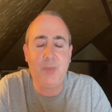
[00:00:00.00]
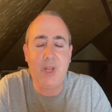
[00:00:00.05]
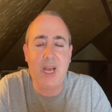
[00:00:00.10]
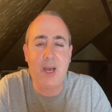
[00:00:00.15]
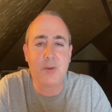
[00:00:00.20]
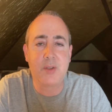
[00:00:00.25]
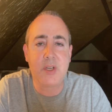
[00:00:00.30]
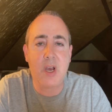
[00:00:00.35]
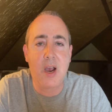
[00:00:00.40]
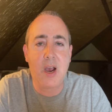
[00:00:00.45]

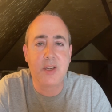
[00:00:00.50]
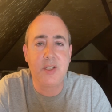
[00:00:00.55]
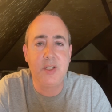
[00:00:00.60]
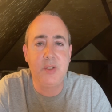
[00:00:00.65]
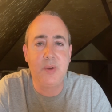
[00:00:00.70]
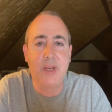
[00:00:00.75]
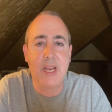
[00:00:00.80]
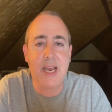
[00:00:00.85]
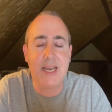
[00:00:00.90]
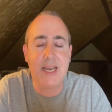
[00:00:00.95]
I'll talk to
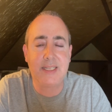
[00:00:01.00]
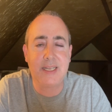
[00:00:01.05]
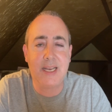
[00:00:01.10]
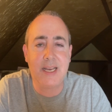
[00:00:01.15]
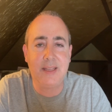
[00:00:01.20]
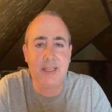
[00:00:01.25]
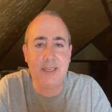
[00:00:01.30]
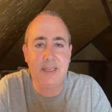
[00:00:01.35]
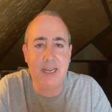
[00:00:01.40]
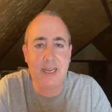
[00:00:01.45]
you guys
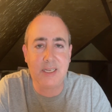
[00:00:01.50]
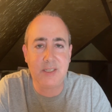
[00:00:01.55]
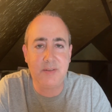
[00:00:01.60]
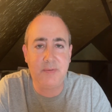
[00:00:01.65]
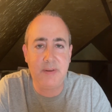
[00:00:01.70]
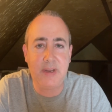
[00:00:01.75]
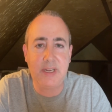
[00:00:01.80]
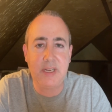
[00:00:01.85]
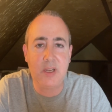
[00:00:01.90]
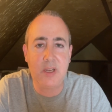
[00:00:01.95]
on the next
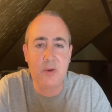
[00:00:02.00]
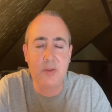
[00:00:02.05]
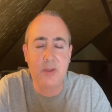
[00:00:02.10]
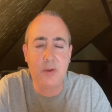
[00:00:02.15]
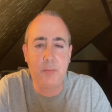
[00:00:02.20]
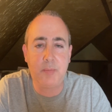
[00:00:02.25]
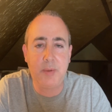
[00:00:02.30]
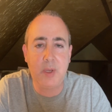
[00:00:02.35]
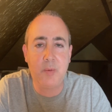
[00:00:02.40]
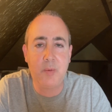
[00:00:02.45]
video.
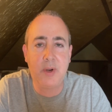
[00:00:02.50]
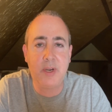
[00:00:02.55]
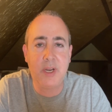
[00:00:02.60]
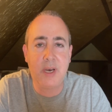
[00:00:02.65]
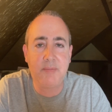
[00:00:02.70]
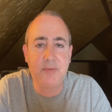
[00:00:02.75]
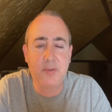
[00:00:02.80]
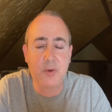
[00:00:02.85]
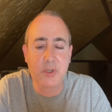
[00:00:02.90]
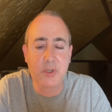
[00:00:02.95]
There'll be one
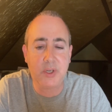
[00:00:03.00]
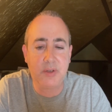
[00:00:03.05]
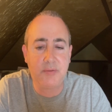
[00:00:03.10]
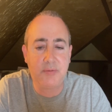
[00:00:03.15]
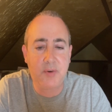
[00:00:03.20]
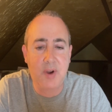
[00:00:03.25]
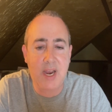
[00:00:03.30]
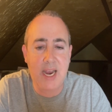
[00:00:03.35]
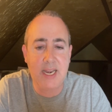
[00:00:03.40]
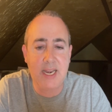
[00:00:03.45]
up for Good
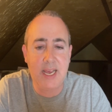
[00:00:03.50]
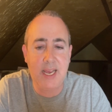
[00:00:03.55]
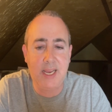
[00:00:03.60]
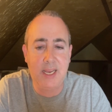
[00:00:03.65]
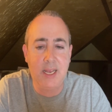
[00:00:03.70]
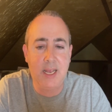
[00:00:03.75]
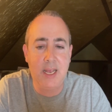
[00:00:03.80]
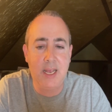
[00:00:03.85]
Friday.